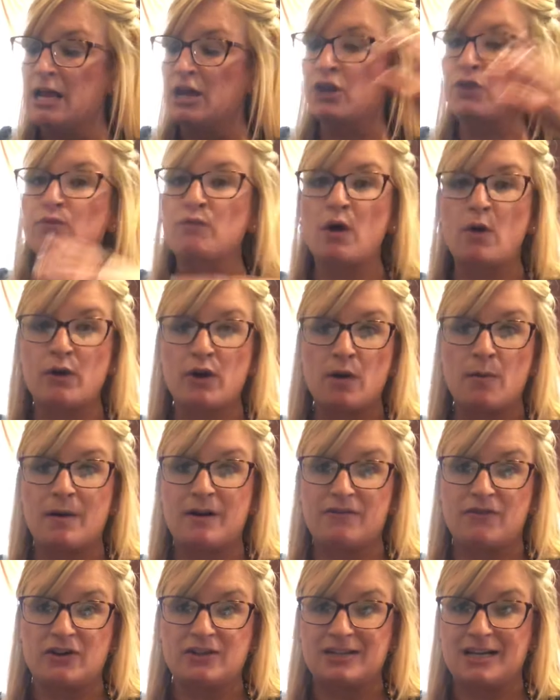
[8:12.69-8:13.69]
throw it on one
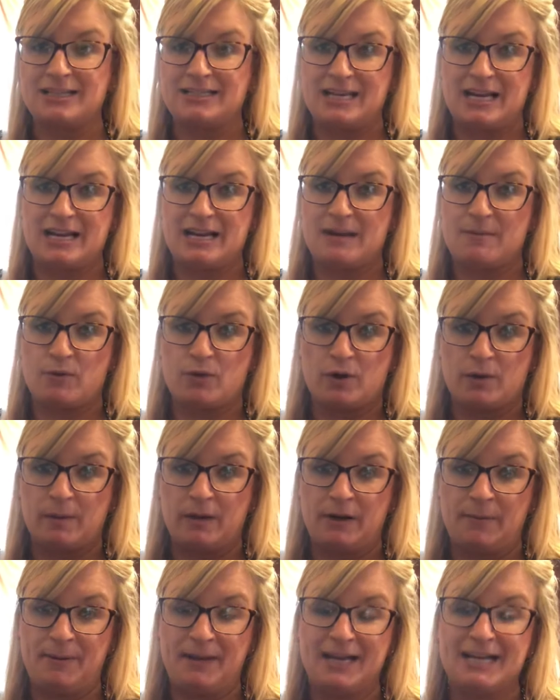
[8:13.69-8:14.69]
of our titanium
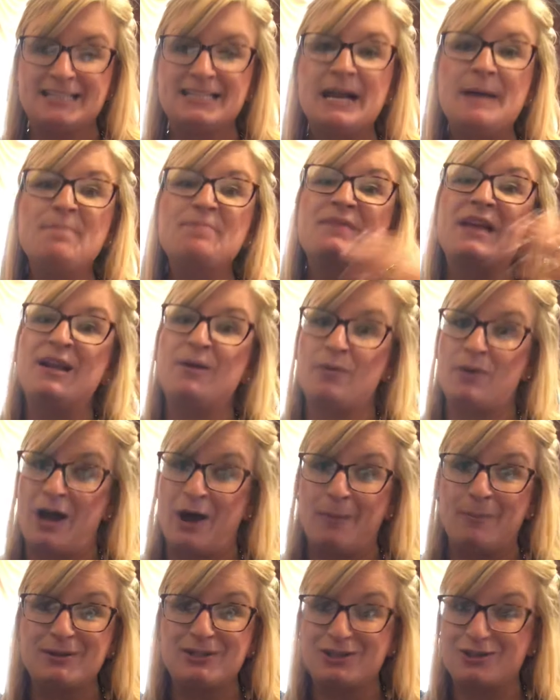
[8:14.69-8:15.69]
cookware pans, and it will
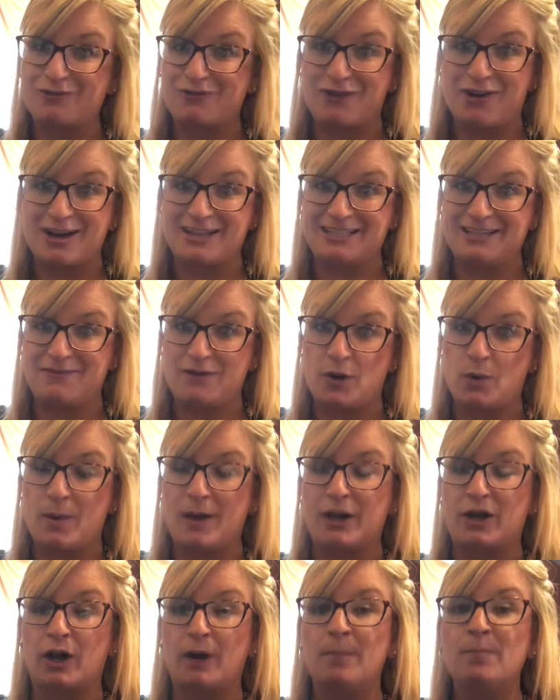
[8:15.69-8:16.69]
help it to defrost even
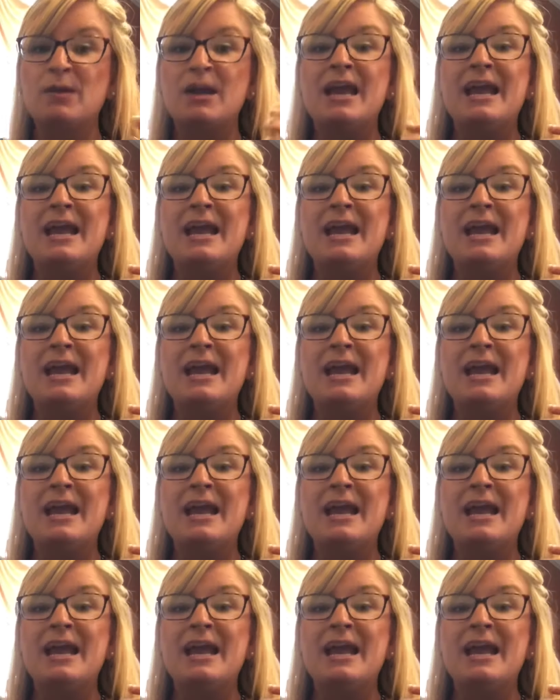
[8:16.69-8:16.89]
quicker.